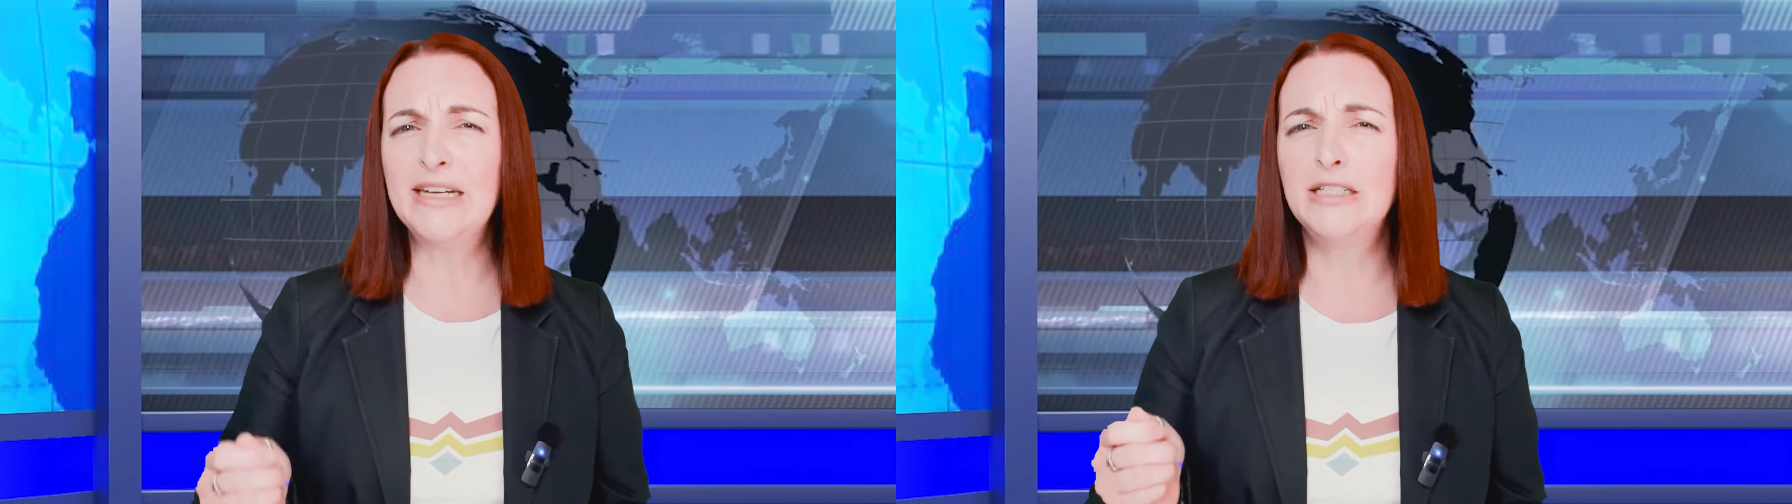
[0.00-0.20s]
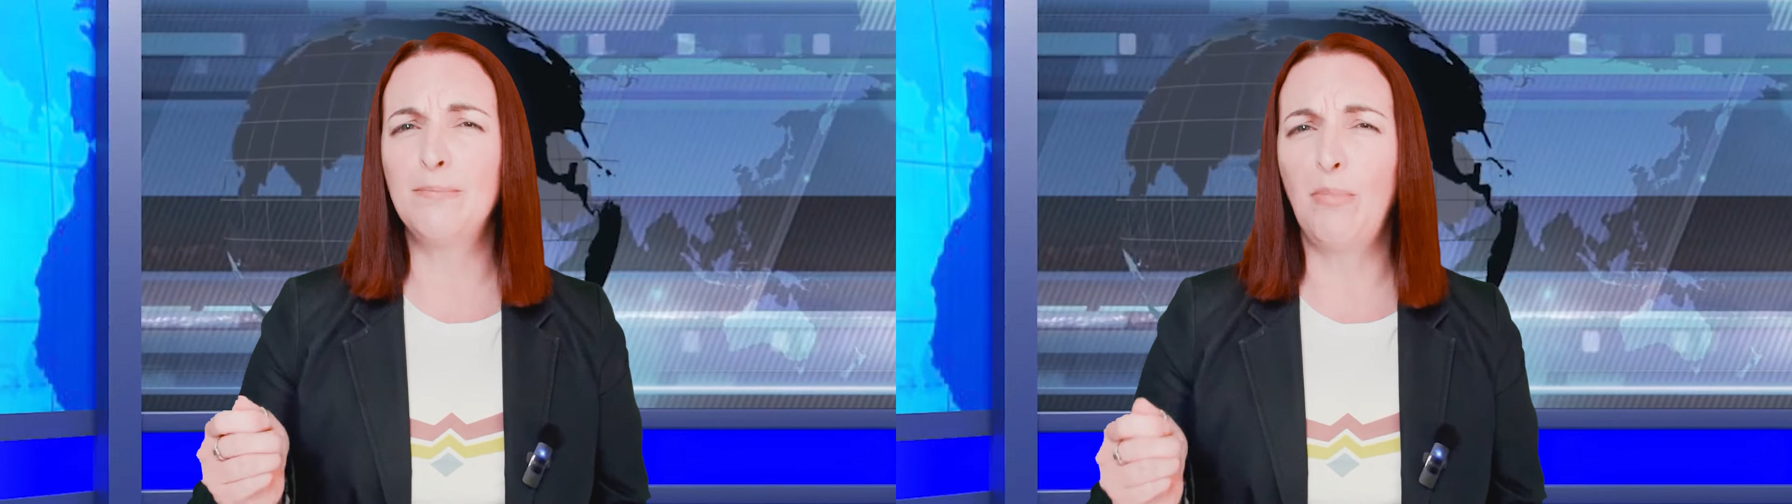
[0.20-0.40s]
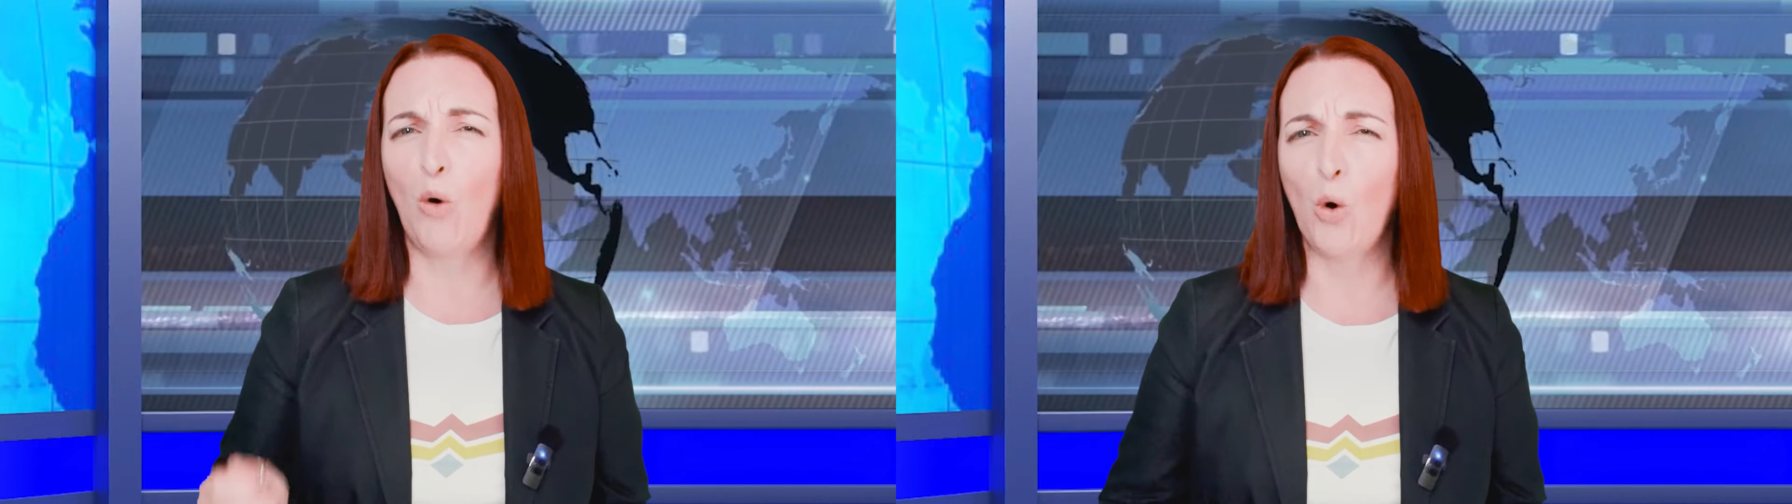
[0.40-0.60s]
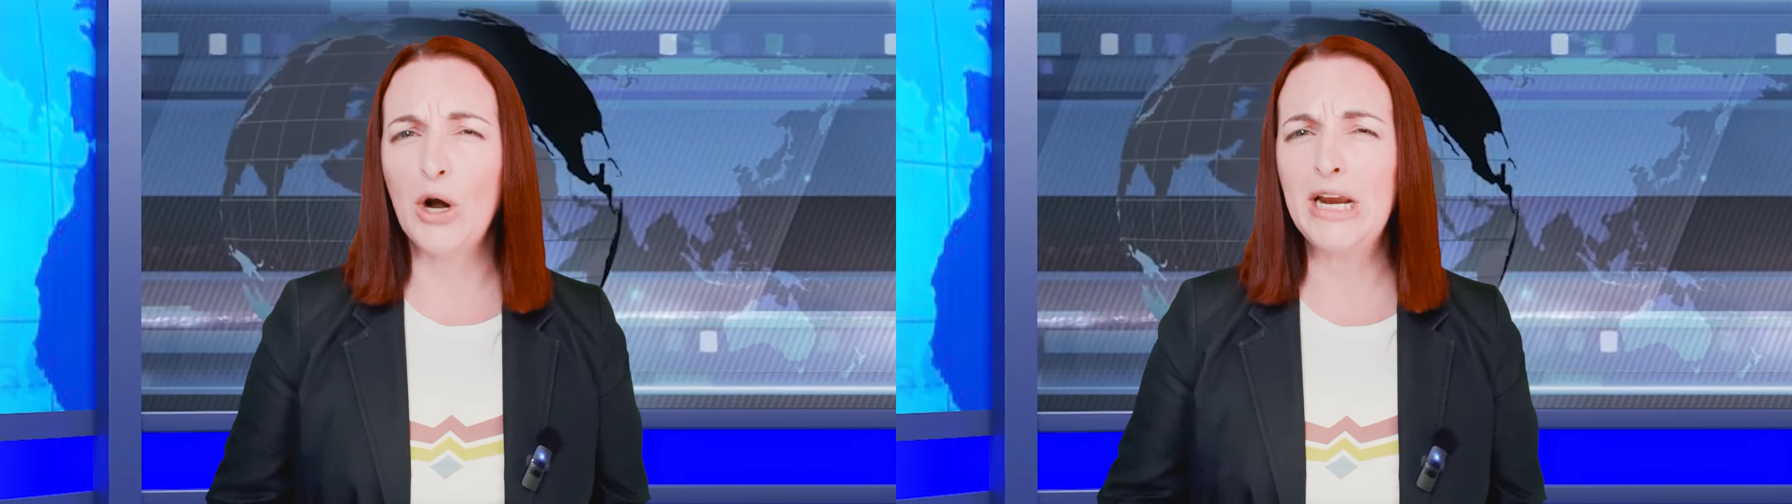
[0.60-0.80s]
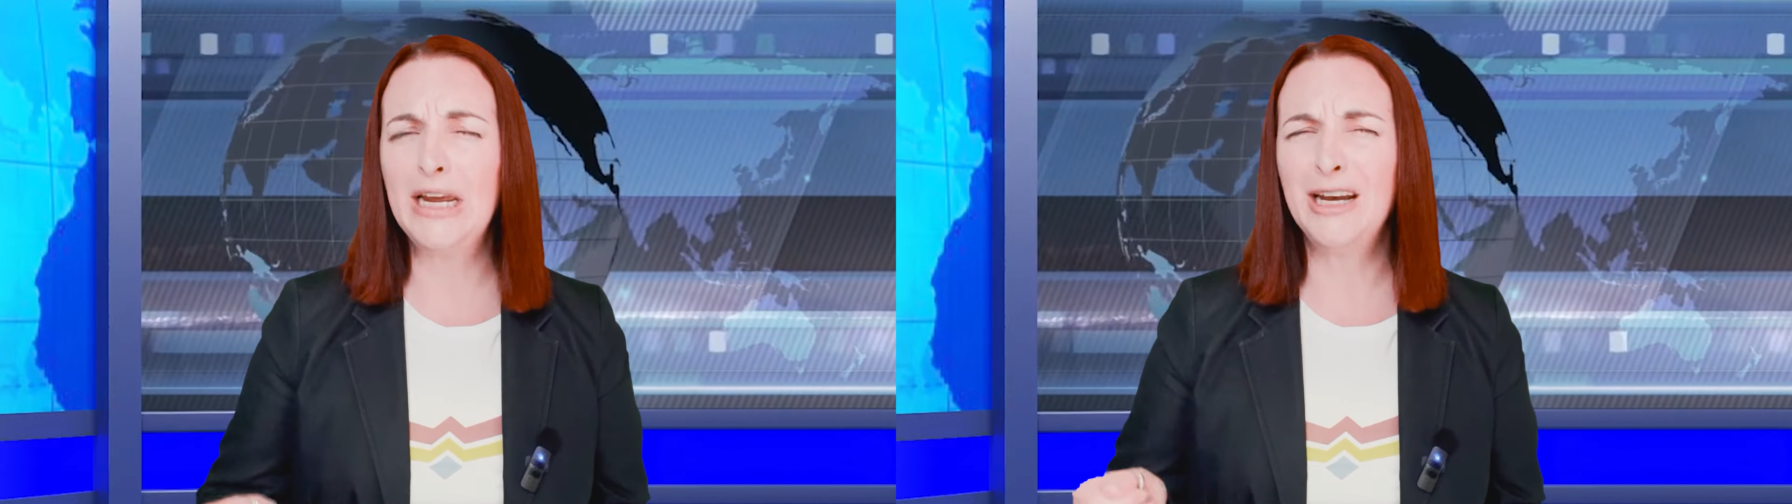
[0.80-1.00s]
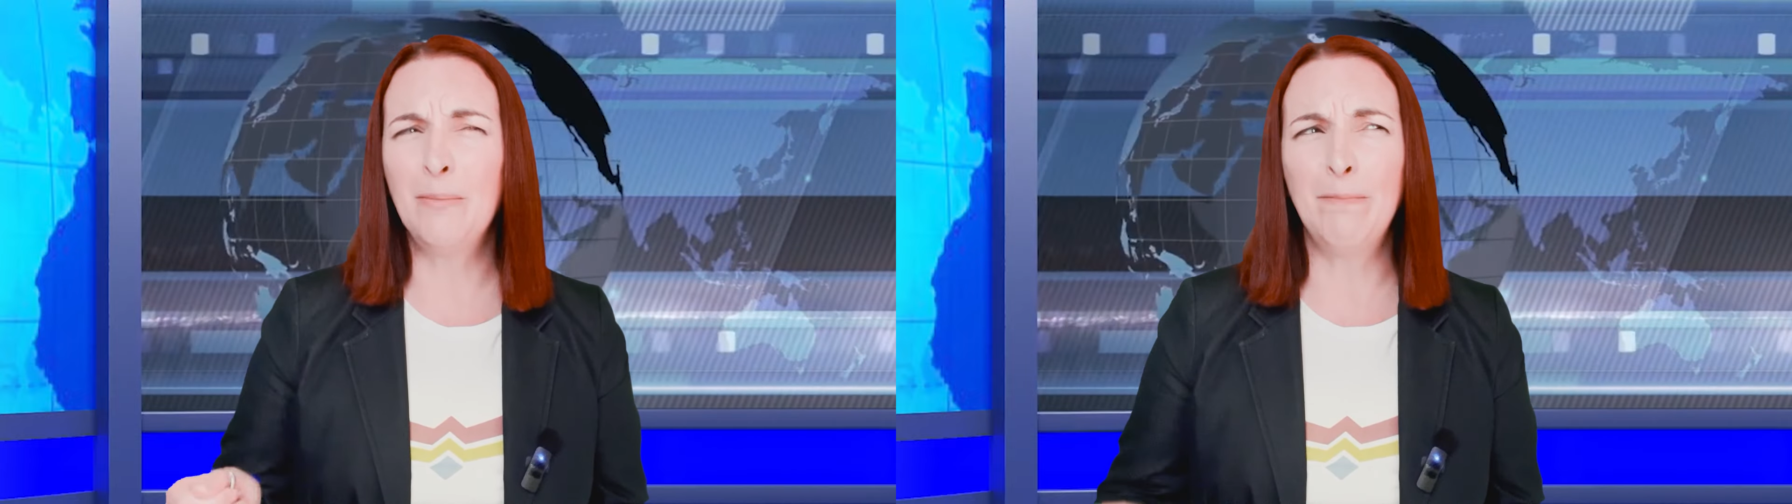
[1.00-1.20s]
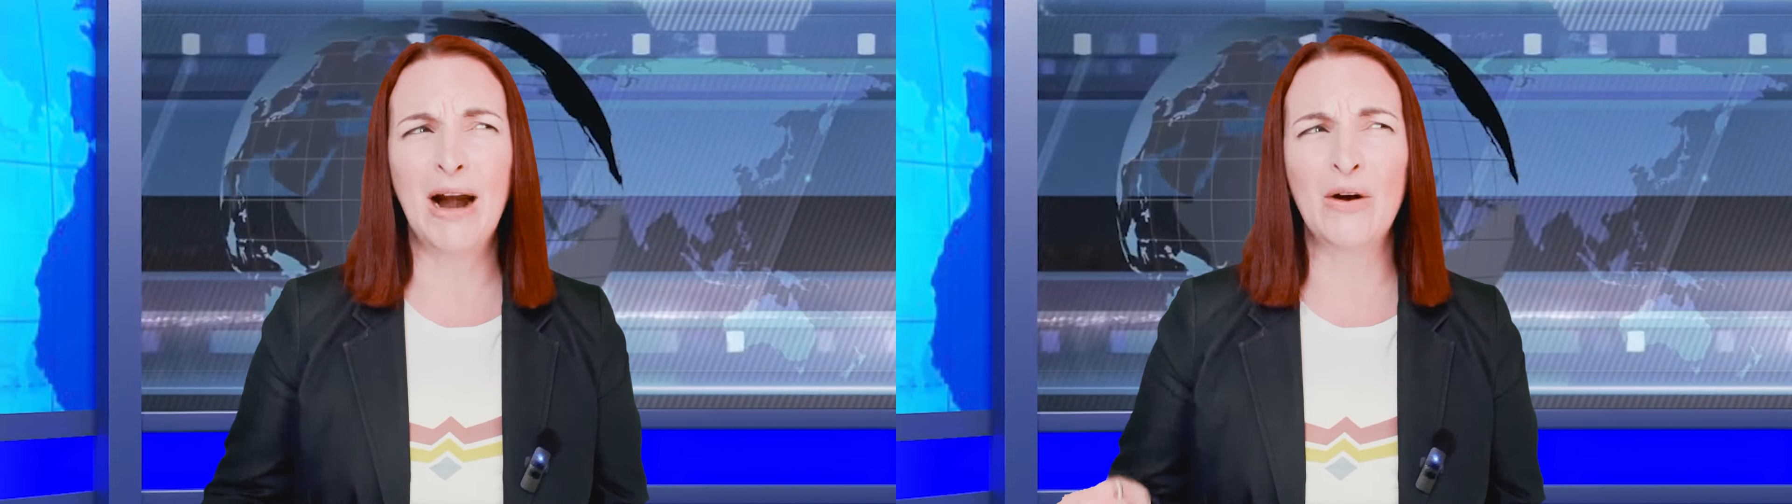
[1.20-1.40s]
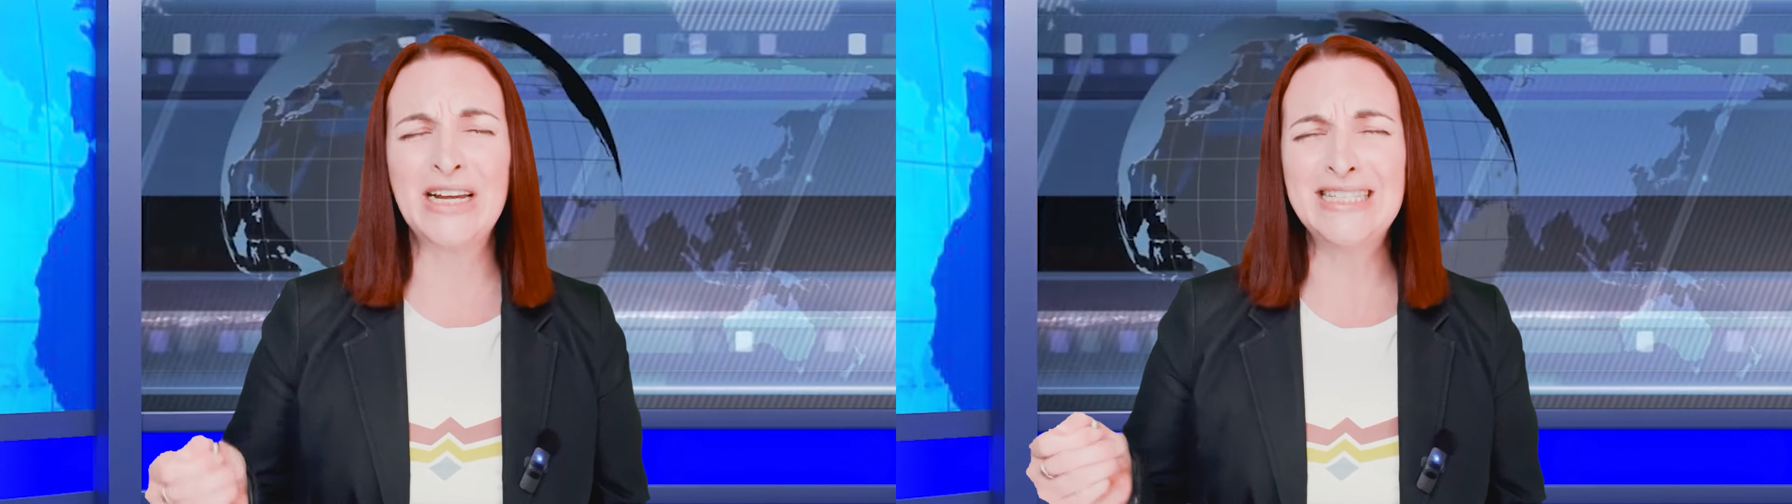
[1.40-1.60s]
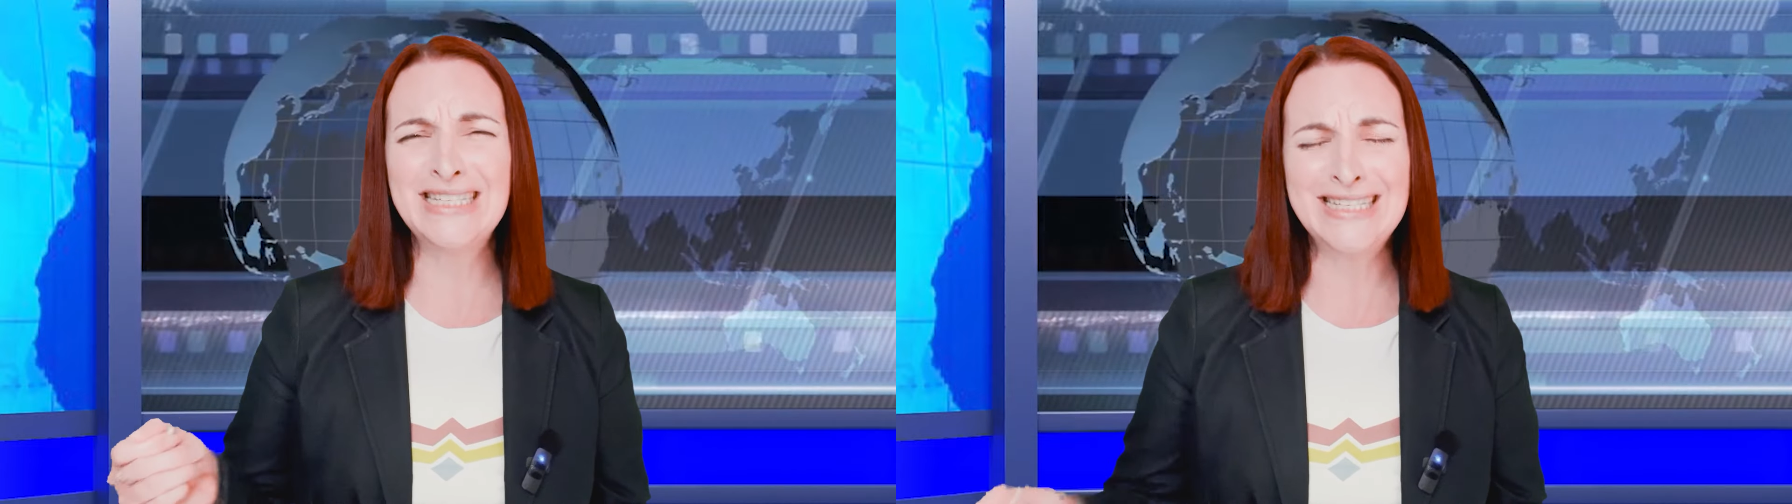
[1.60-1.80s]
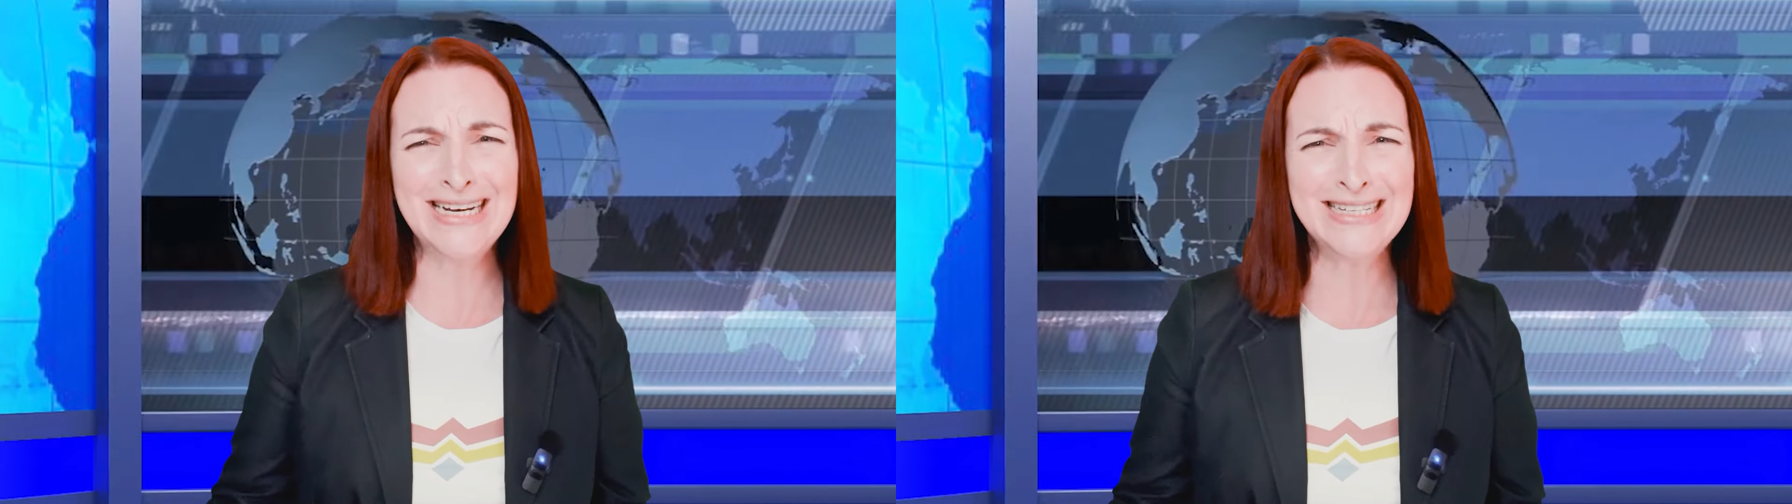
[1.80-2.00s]
deporting an American
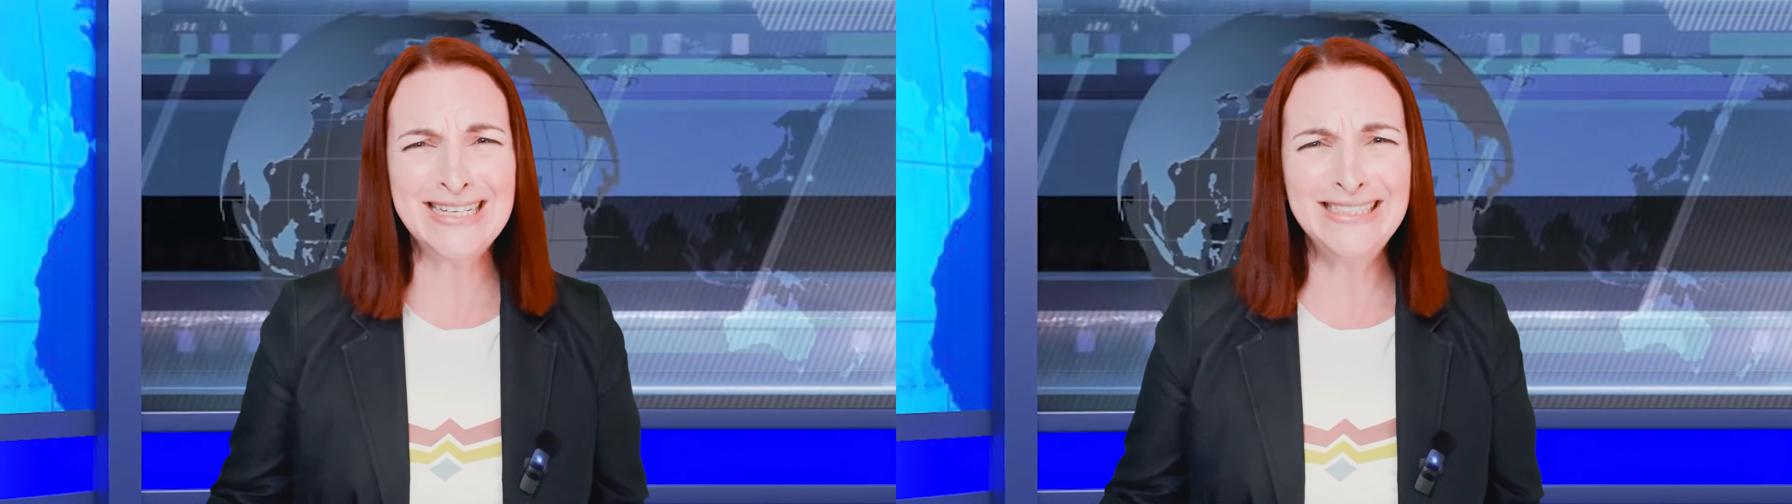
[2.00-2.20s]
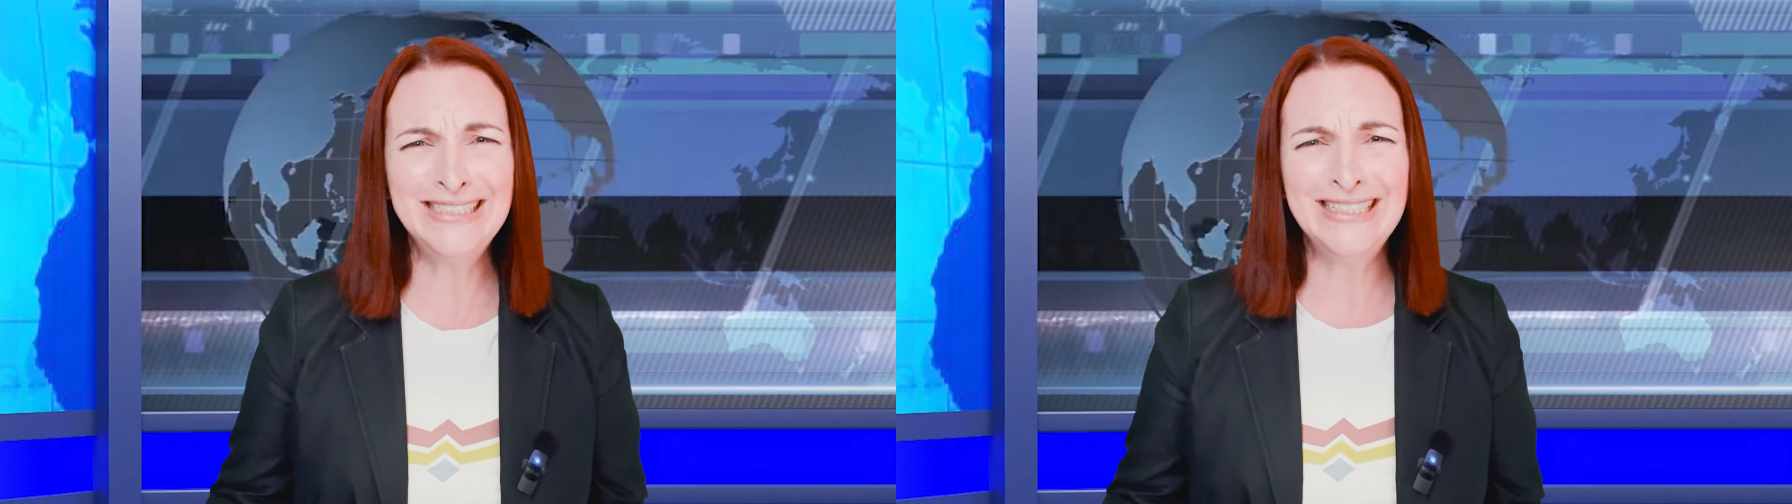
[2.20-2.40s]
citizen?